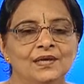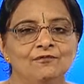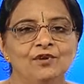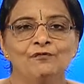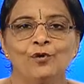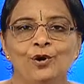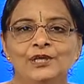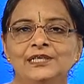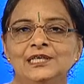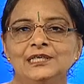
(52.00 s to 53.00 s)
We have
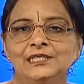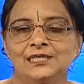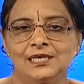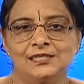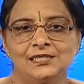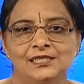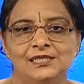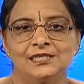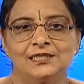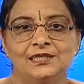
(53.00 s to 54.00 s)
already discussed
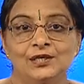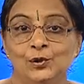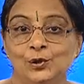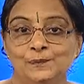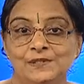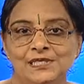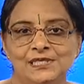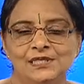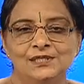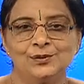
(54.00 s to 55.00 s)
the crop
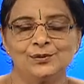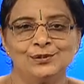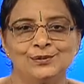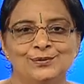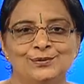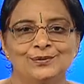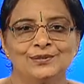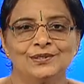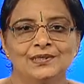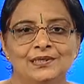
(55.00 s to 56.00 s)
seasons also,
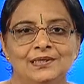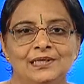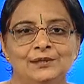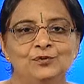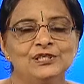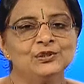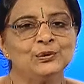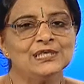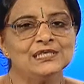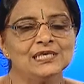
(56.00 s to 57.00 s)
that which
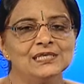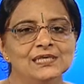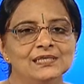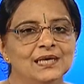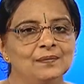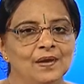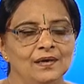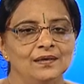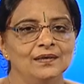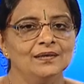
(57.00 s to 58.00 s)
3 seasons are
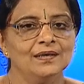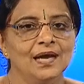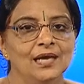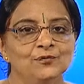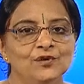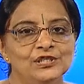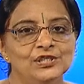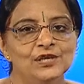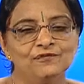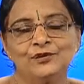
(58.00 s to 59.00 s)
there and which
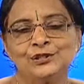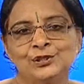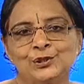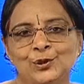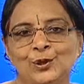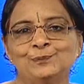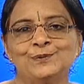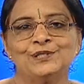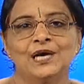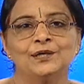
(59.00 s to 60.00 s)
different
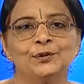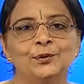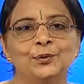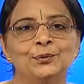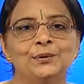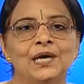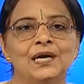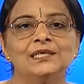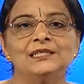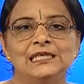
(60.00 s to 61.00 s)
crops are grown
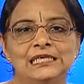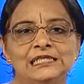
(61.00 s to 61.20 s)
under these